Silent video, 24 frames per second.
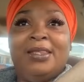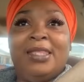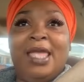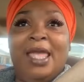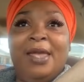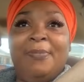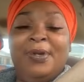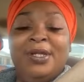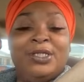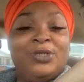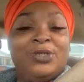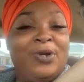
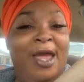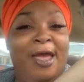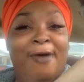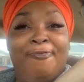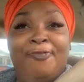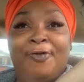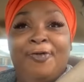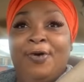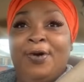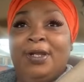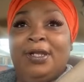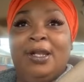They've been
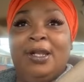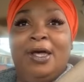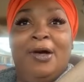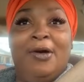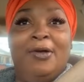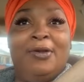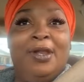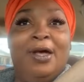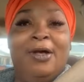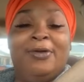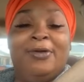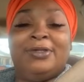trying for a
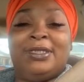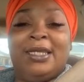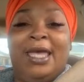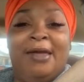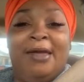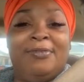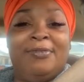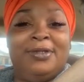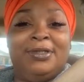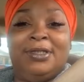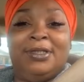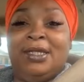long, long
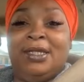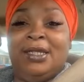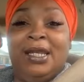time.